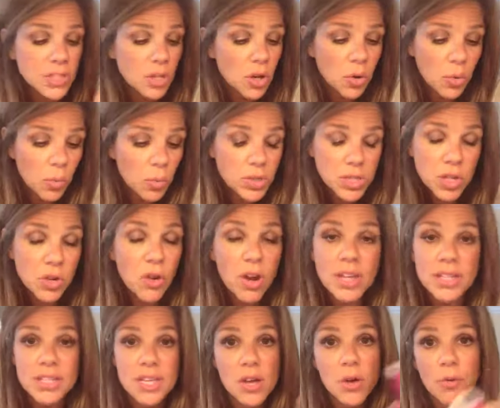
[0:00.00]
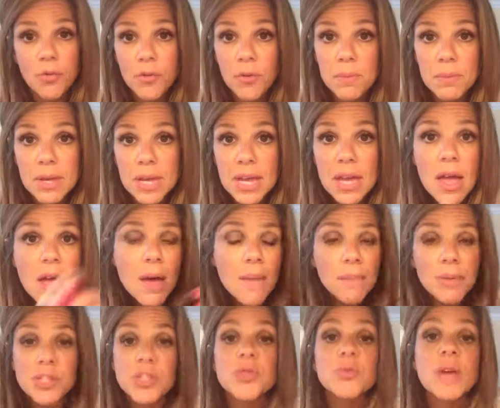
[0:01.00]
So it was a great deal for me,
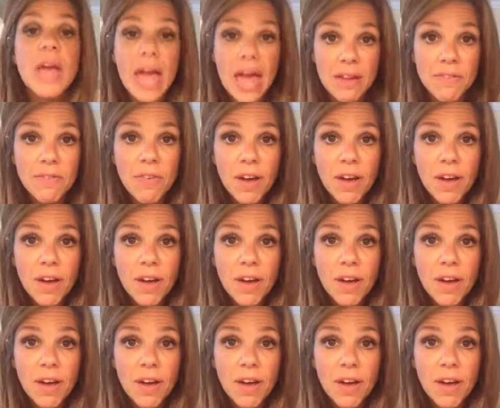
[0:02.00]
but you can